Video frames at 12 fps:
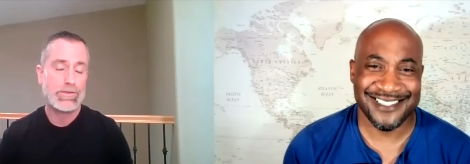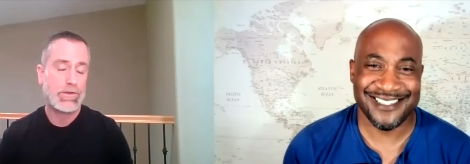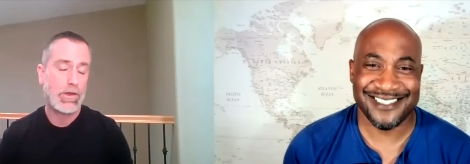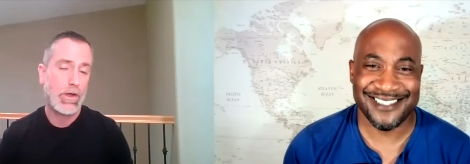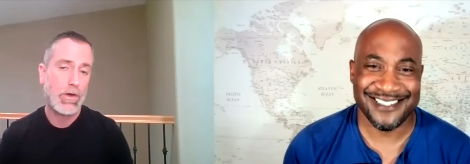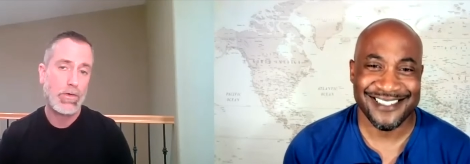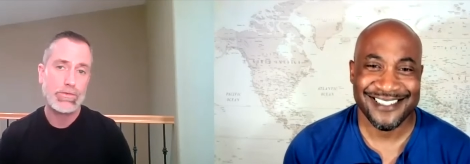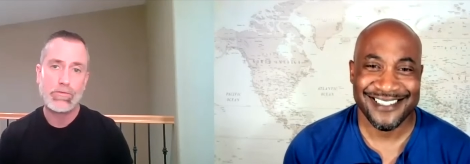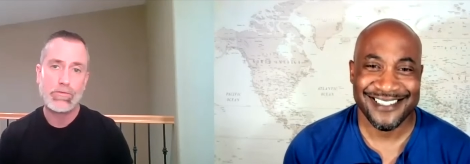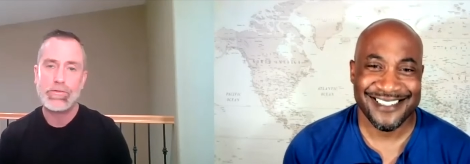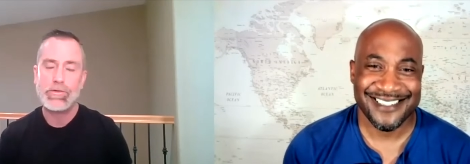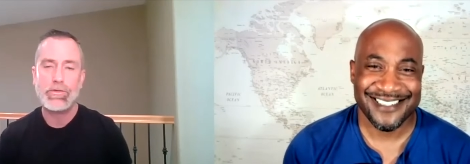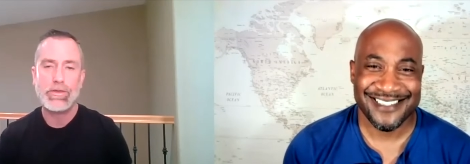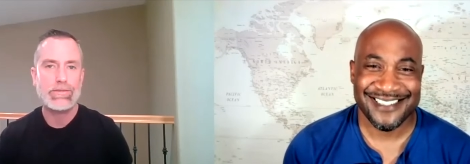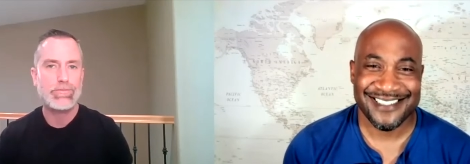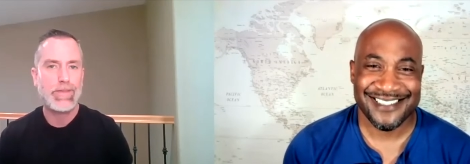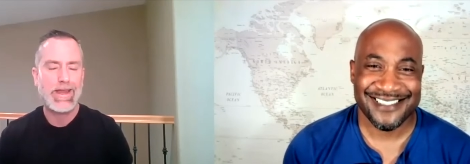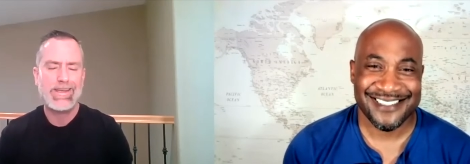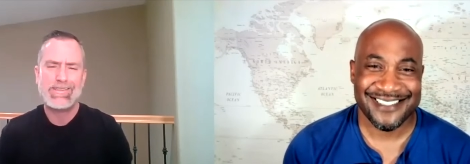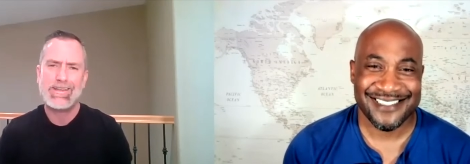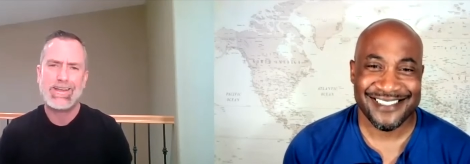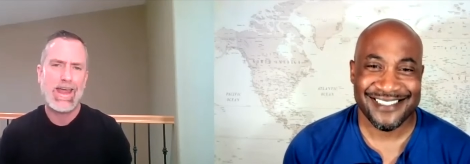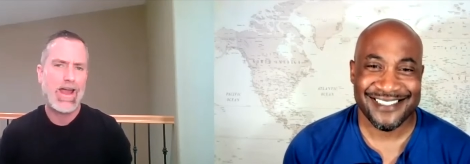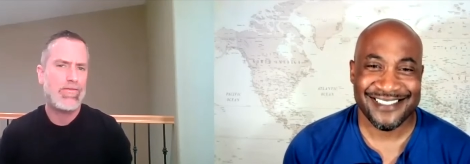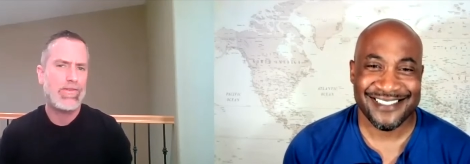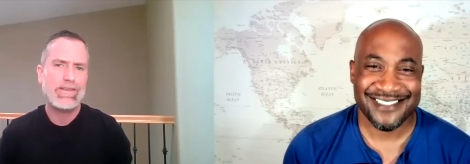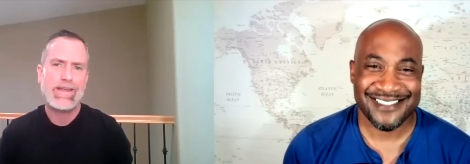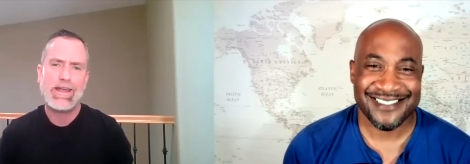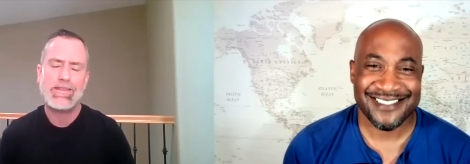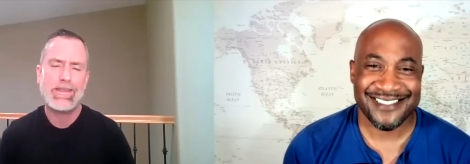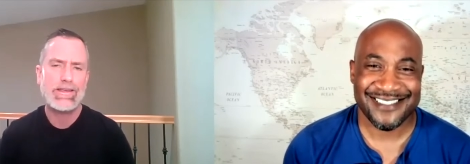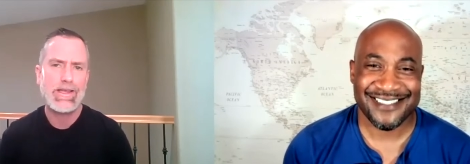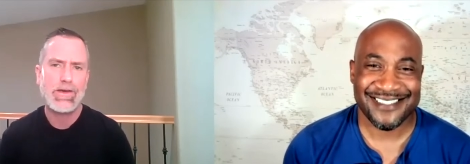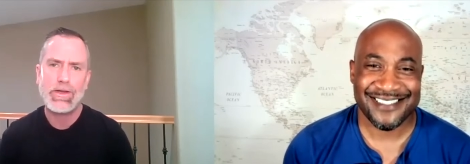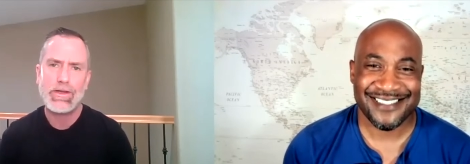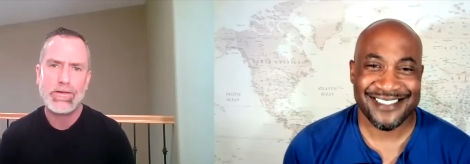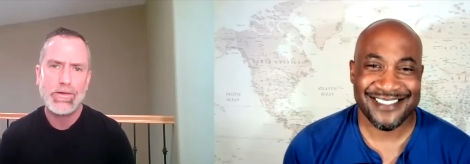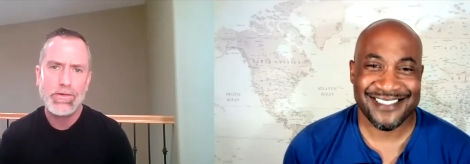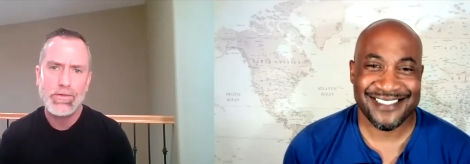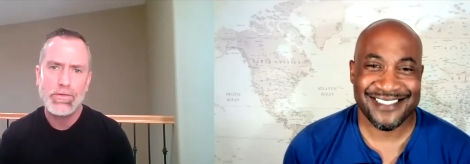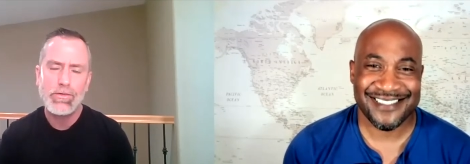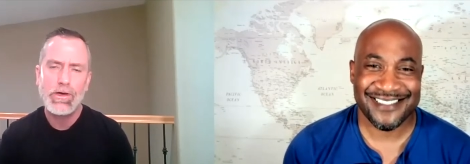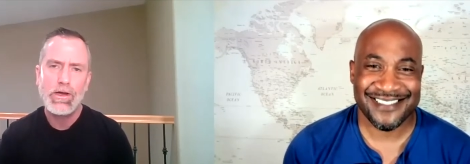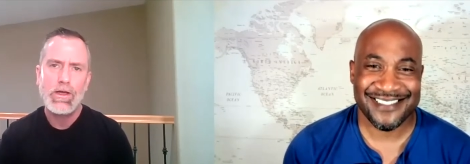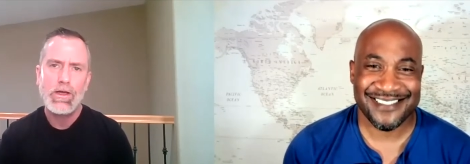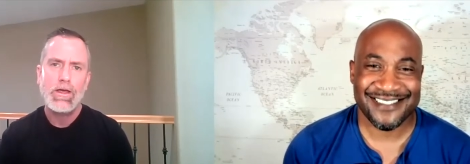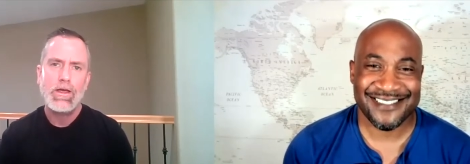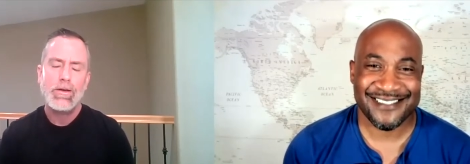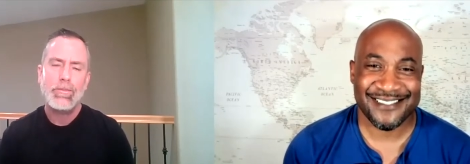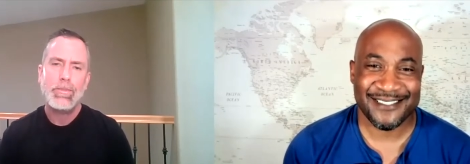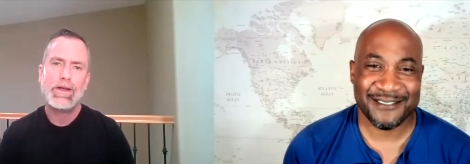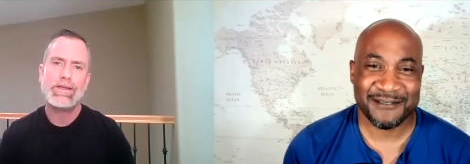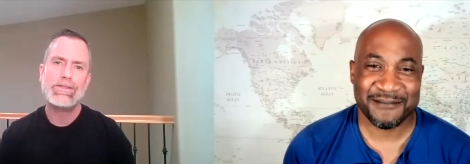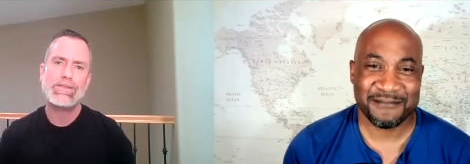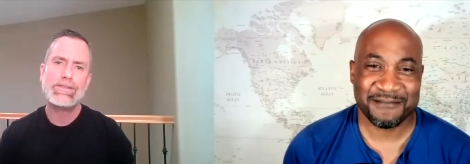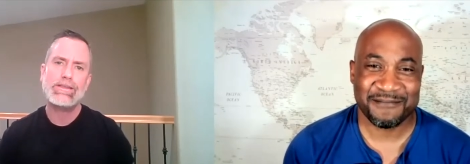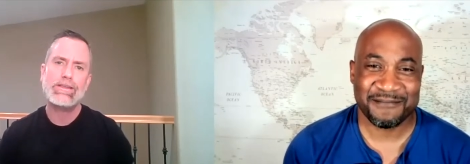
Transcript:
Speaker 1: clothes or food, these basic everyday things that we do. But it just,